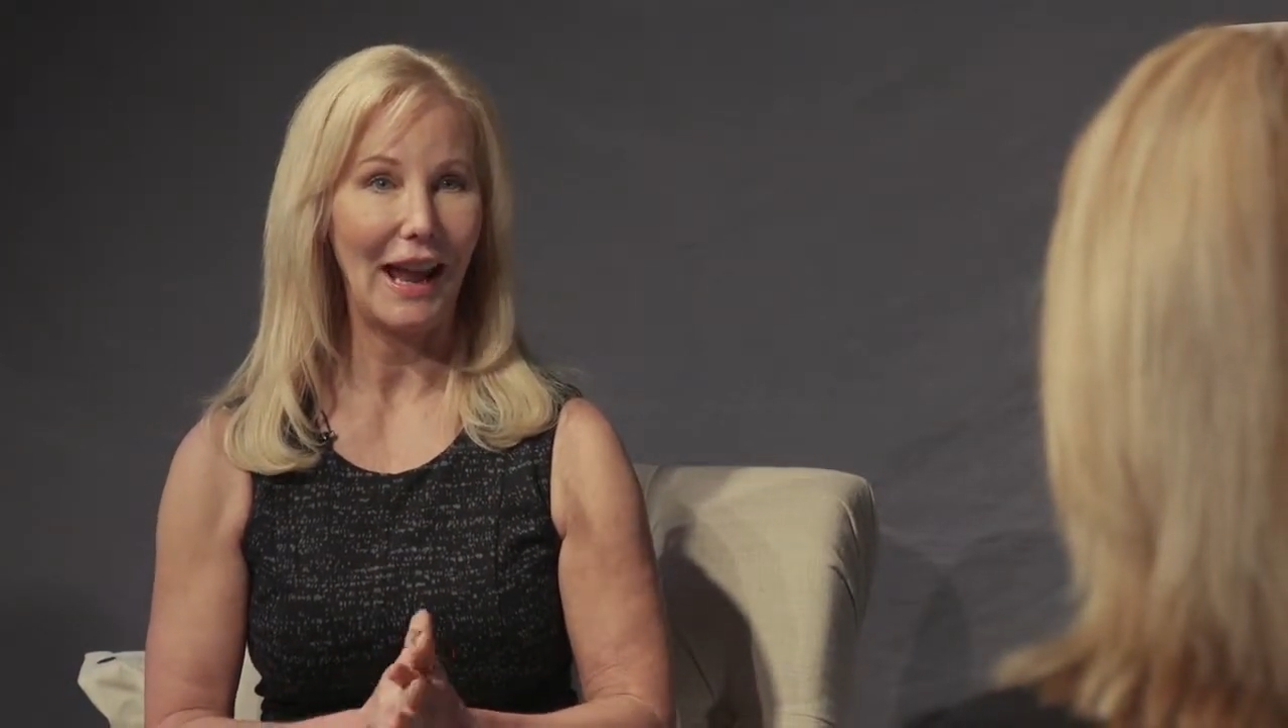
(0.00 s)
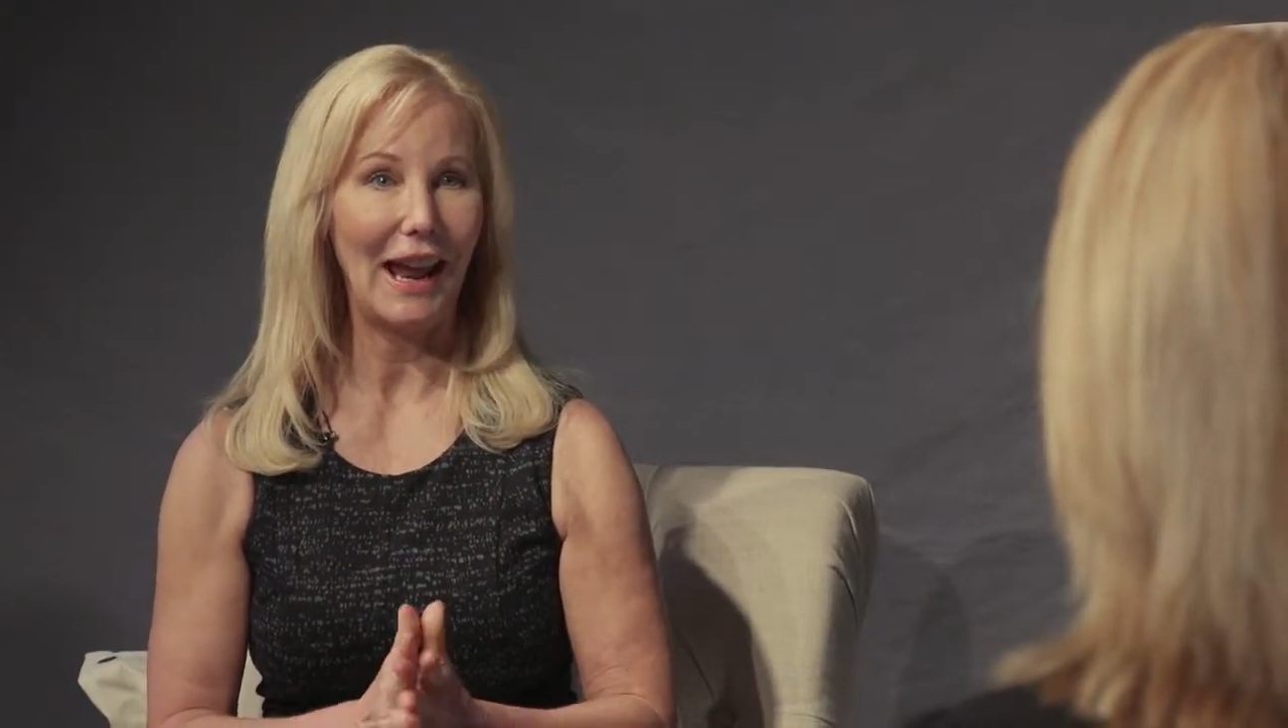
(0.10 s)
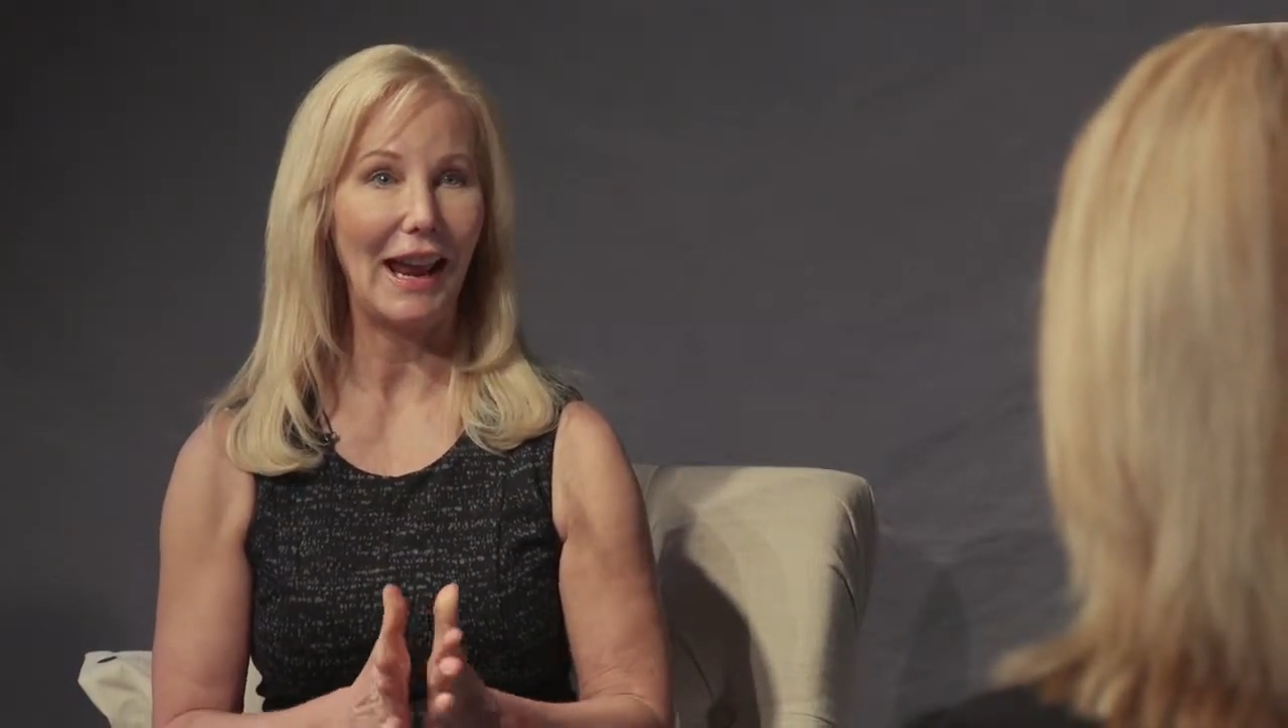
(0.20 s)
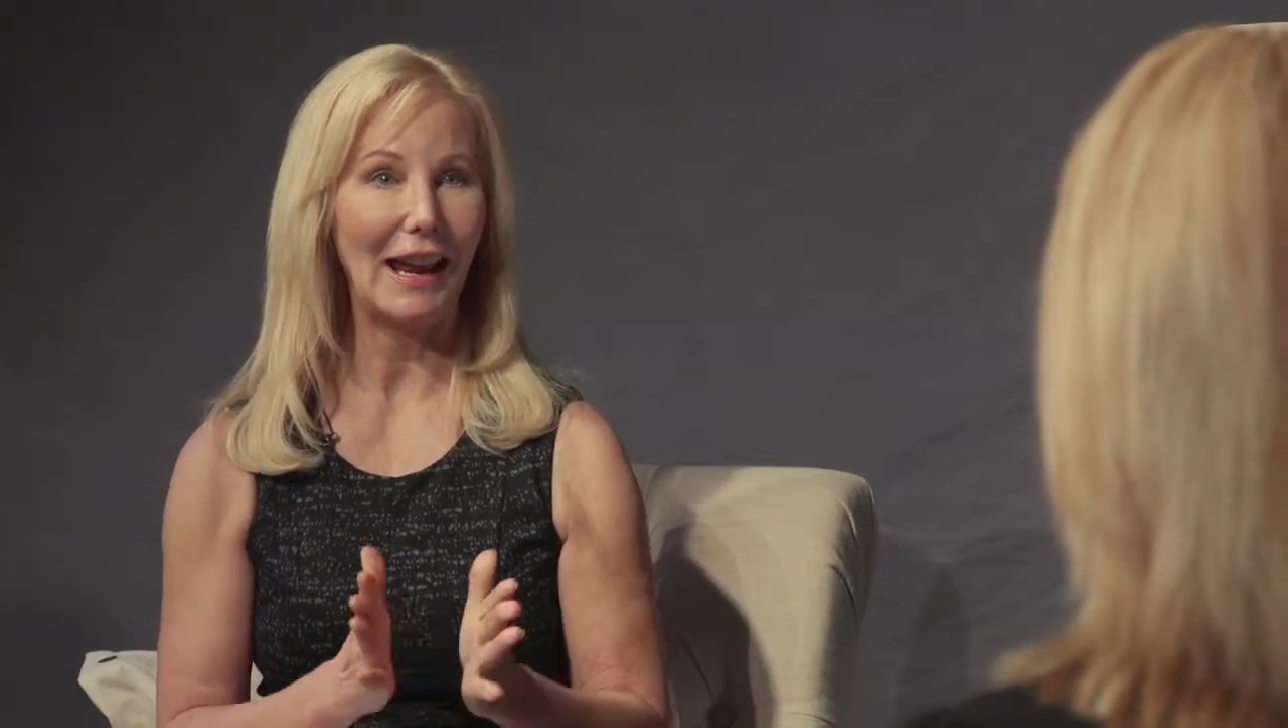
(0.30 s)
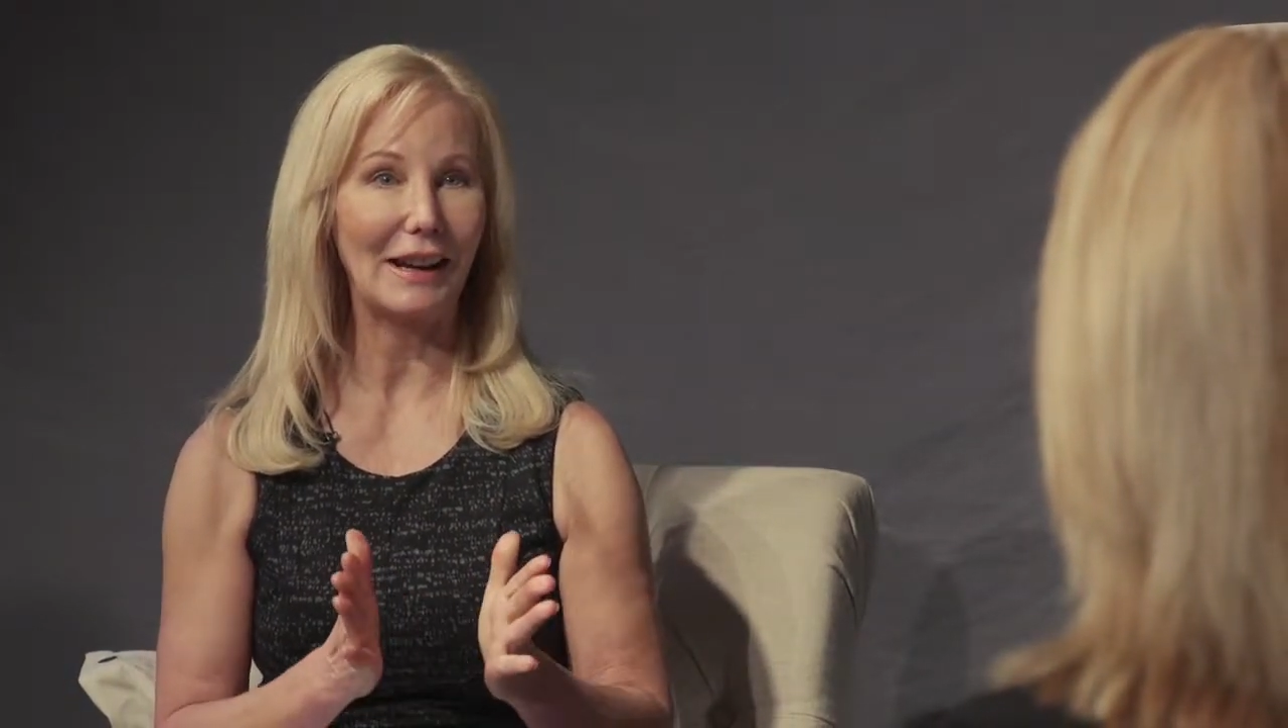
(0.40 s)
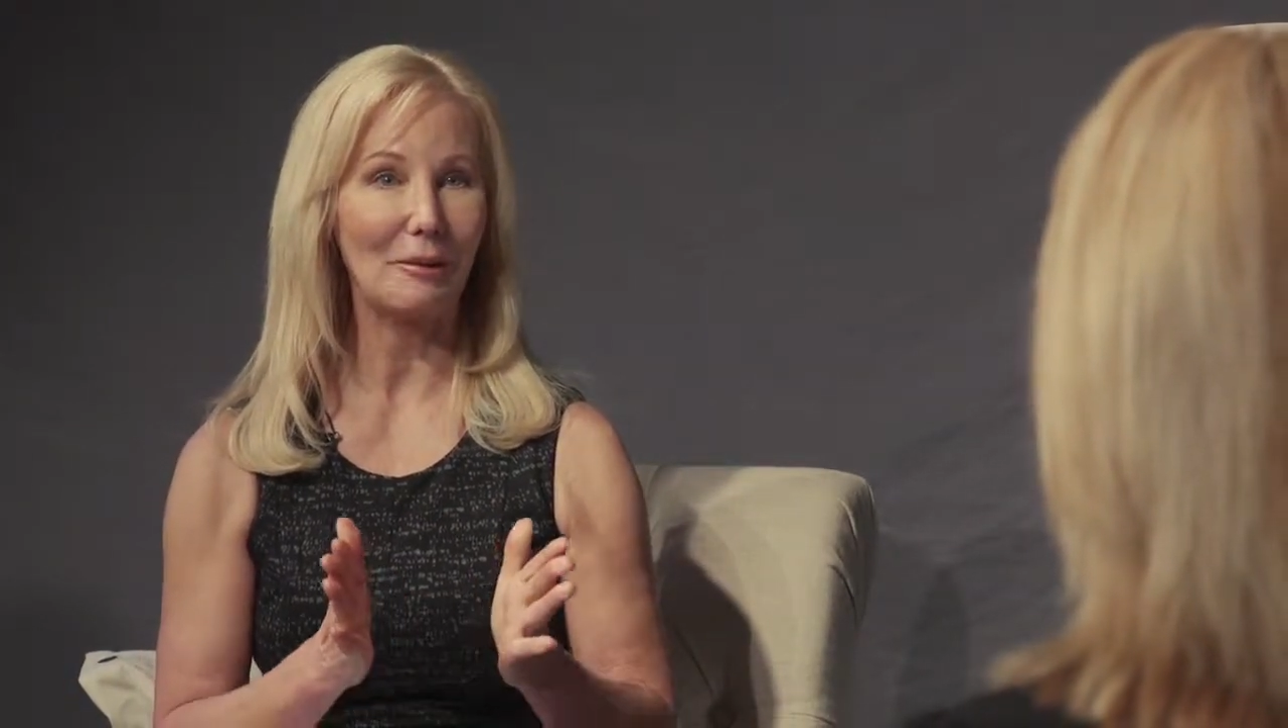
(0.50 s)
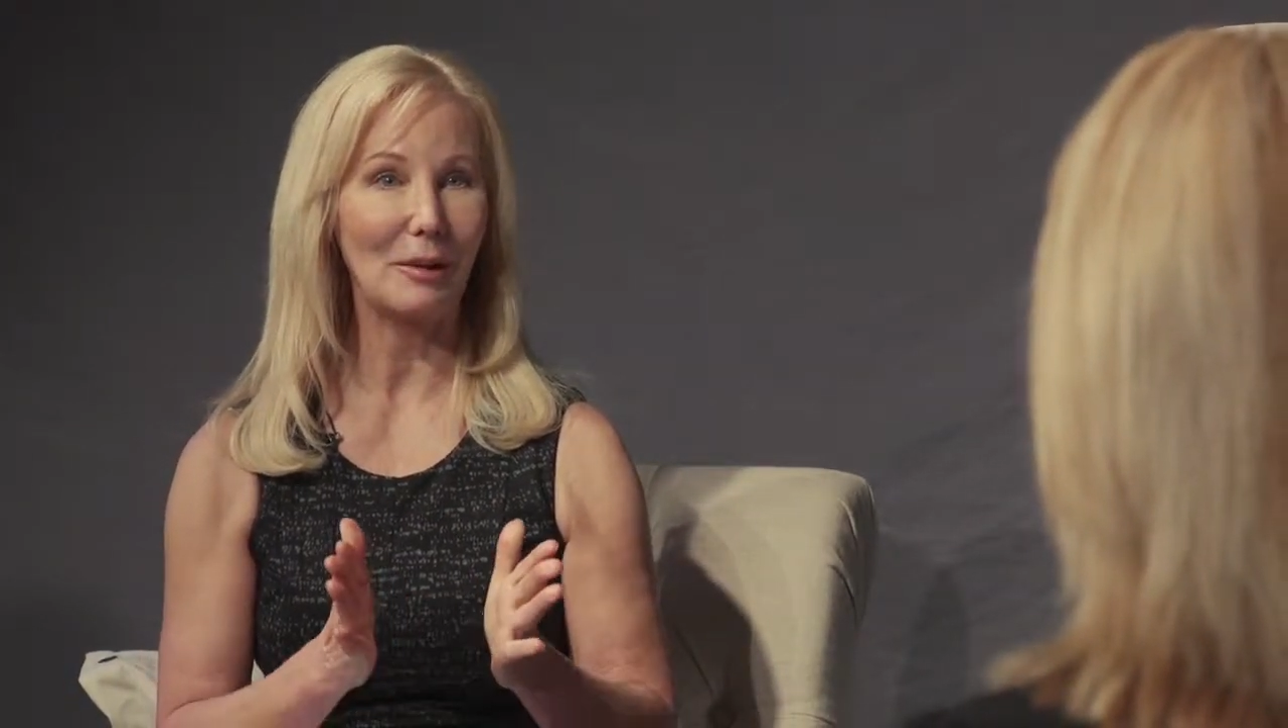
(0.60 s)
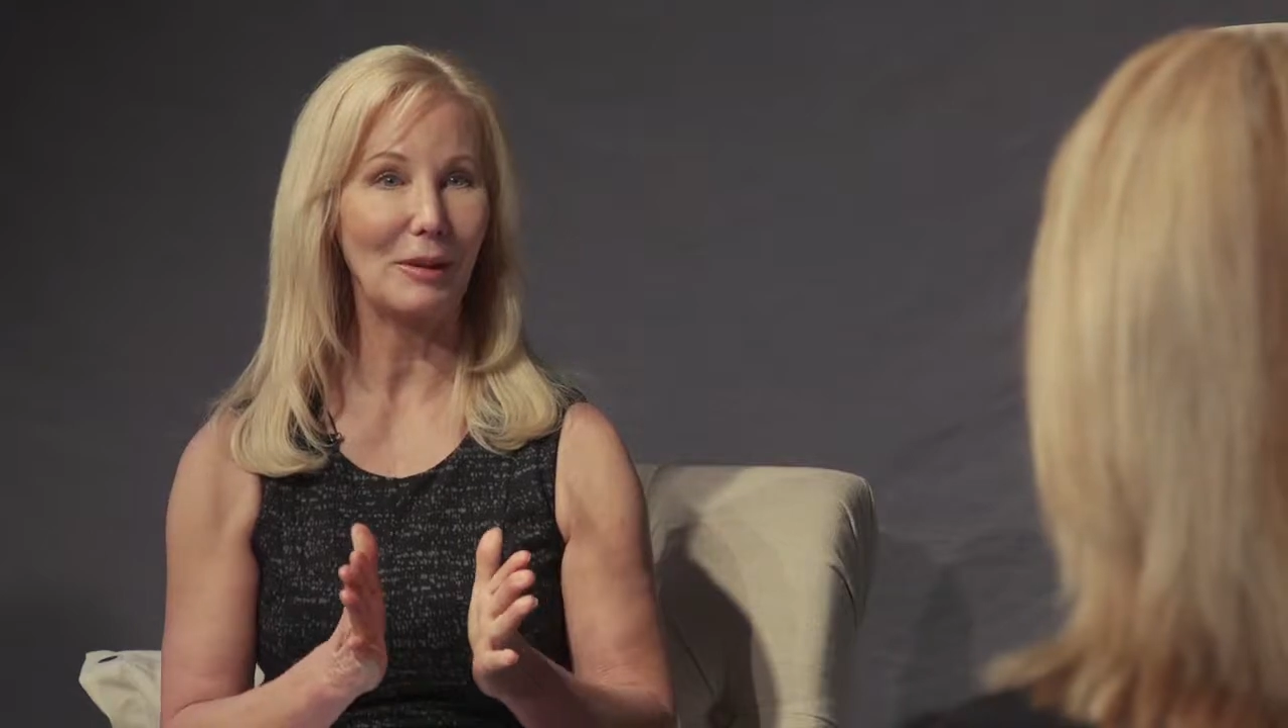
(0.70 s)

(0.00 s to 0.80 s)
And when